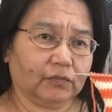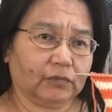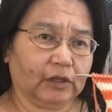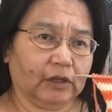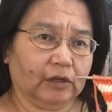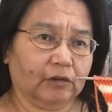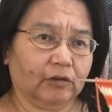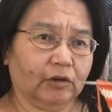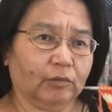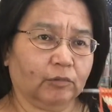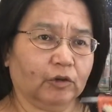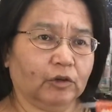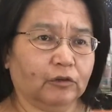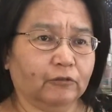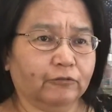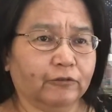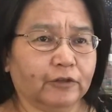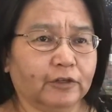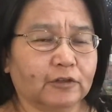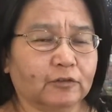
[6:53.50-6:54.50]
anyway, I'm going
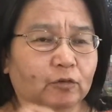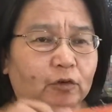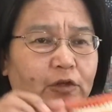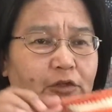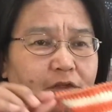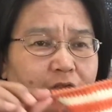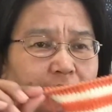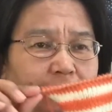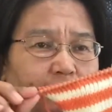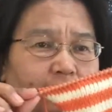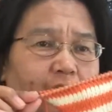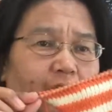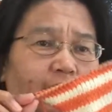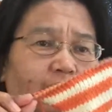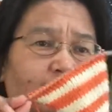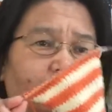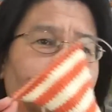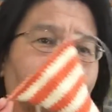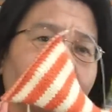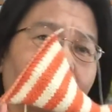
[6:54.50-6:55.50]
to finish watching Wrath
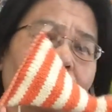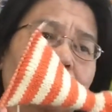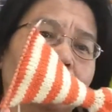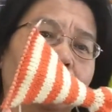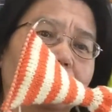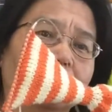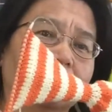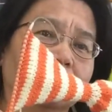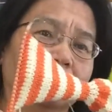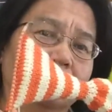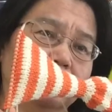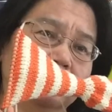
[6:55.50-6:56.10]
of Khan